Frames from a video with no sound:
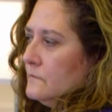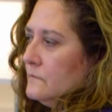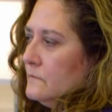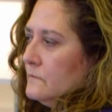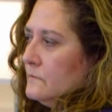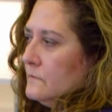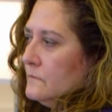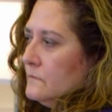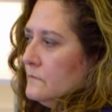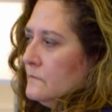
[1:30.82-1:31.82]

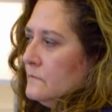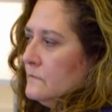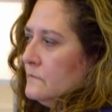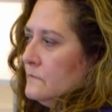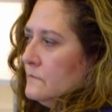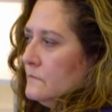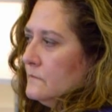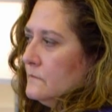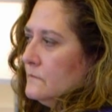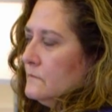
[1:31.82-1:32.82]

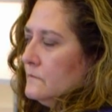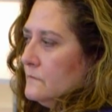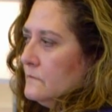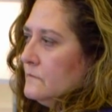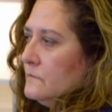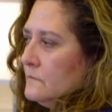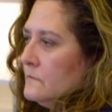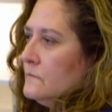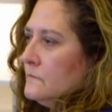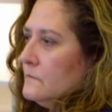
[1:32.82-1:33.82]

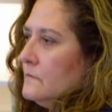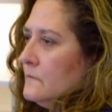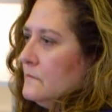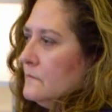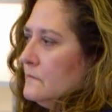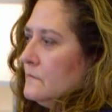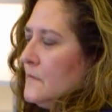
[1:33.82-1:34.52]
The person shown says nothing.